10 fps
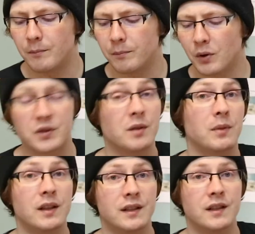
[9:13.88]

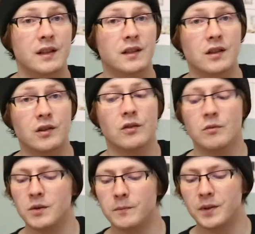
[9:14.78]
possibilities and
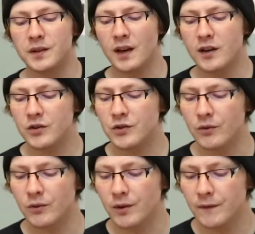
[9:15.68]
human
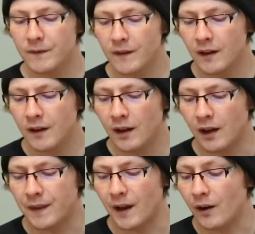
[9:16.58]
potential,
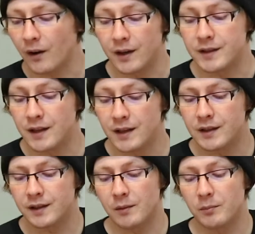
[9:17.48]
and that
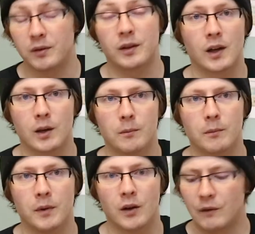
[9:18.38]
ideas can
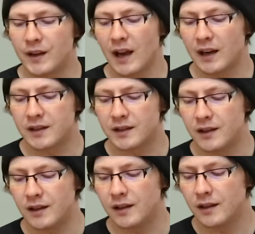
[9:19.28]
become a
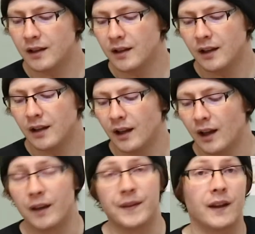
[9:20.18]
reality,
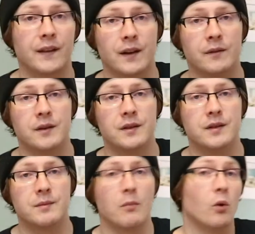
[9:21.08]
and that there
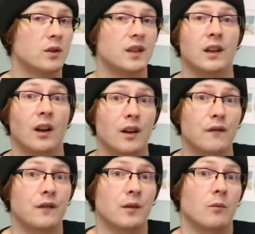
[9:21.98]
is more to
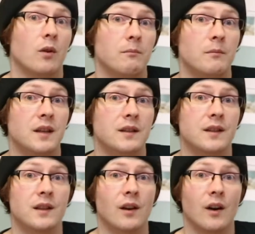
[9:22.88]
life than what meets
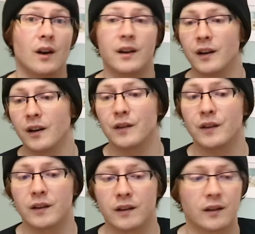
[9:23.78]
the eye. And I
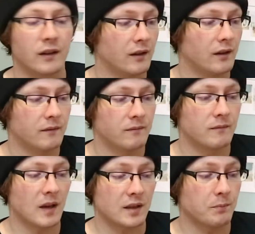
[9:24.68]
think
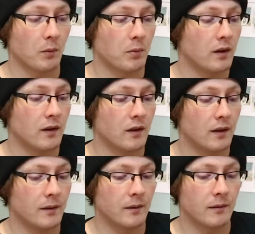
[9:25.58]
that's probably
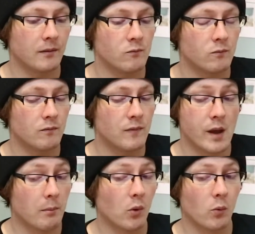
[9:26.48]
the
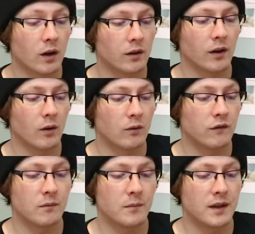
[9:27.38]
number one goal
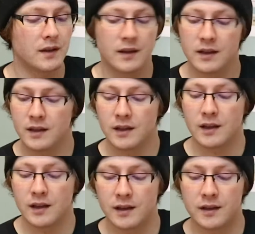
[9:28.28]
for me,
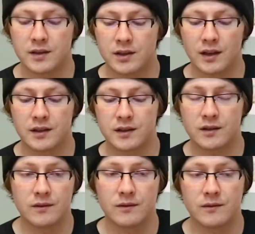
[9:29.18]
is just
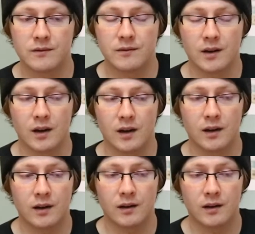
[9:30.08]
to
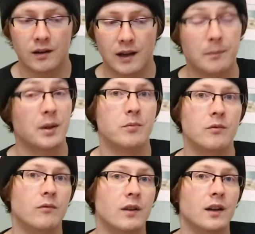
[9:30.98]
let people
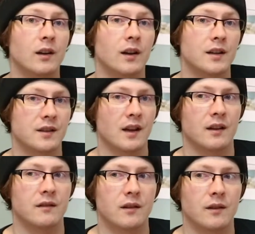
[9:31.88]
realize
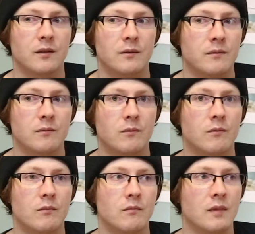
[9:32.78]
that, you know,
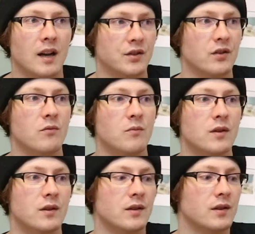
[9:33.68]
as
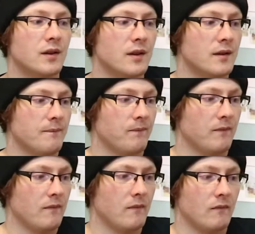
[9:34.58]
humans,
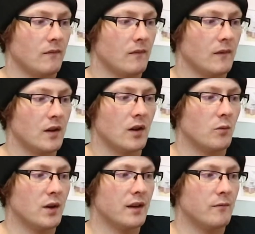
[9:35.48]
you know,
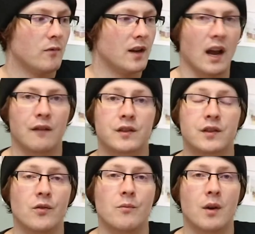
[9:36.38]
we have
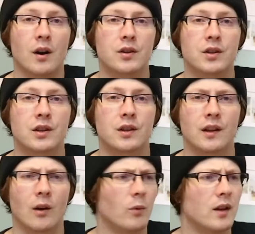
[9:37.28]
so much
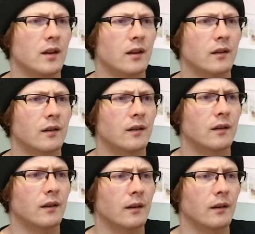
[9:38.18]
that we can